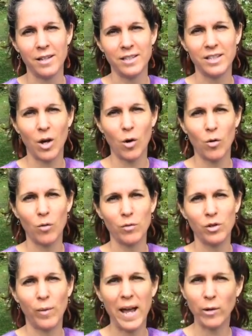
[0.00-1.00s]
So
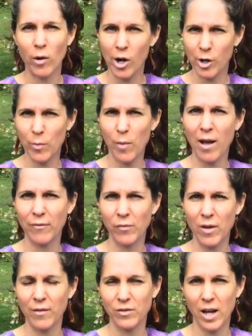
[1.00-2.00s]
try to harden them off
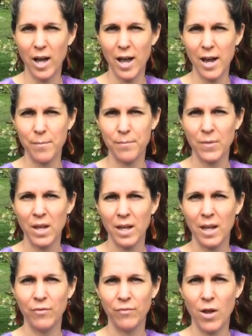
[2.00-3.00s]
if you have time.
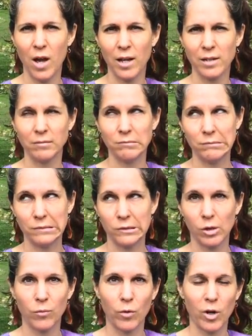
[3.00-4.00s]
If not,
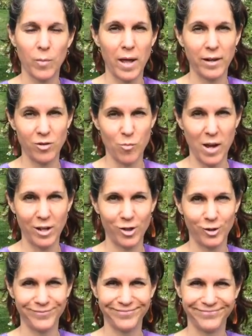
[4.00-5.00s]
don't worry about it too
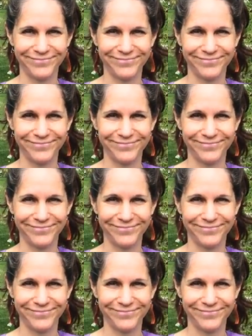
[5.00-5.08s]
much.